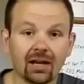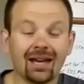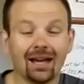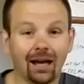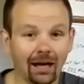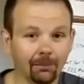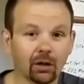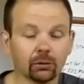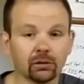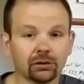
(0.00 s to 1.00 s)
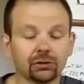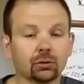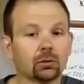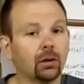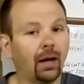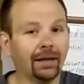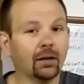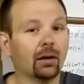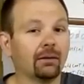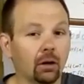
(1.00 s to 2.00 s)
I'm not really sure. I don't have
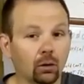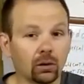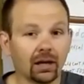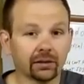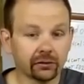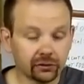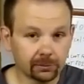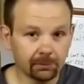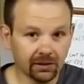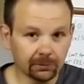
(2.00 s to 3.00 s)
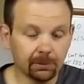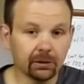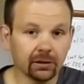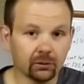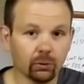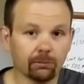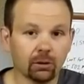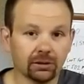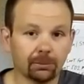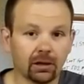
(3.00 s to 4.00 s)
a whole lot of experience with
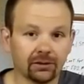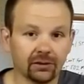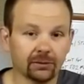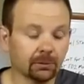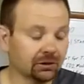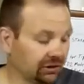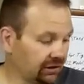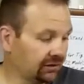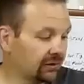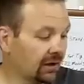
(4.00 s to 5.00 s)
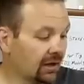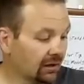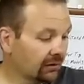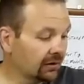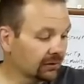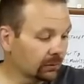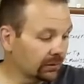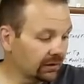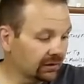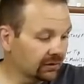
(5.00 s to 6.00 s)
multi-process machines. This
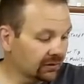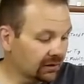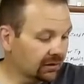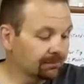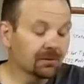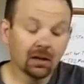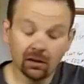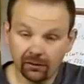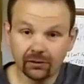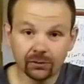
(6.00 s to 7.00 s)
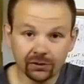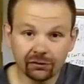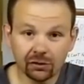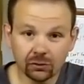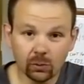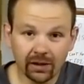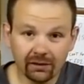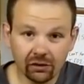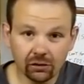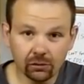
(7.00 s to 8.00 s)
one's the first one I've
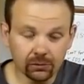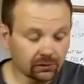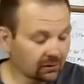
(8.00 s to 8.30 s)
used.